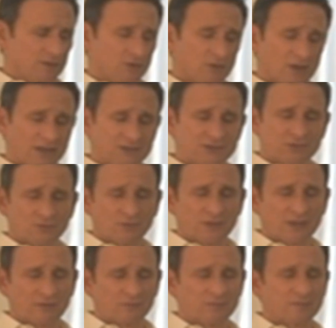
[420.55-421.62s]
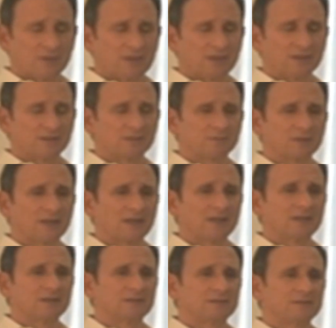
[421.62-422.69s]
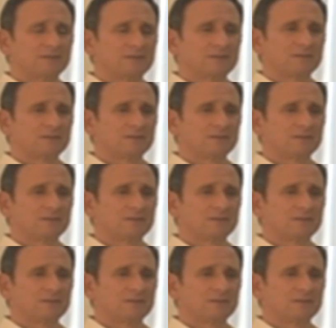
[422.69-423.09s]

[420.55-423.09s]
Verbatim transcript: of love that unites you with everybody on the planet.